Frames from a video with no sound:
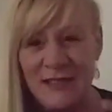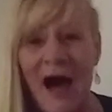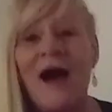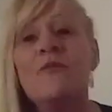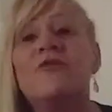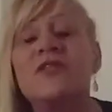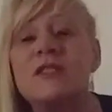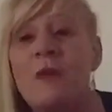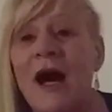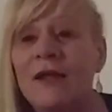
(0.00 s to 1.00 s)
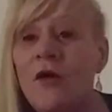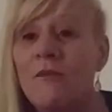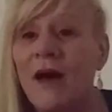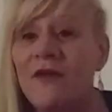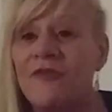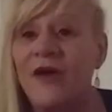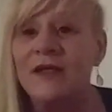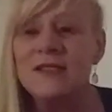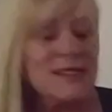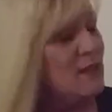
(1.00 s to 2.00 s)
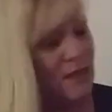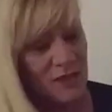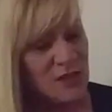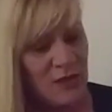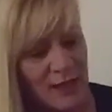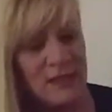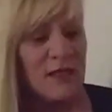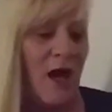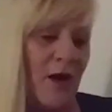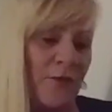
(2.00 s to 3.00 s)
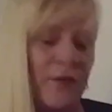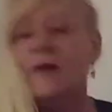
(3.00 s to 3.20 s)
die with a smile on my face. So let's go.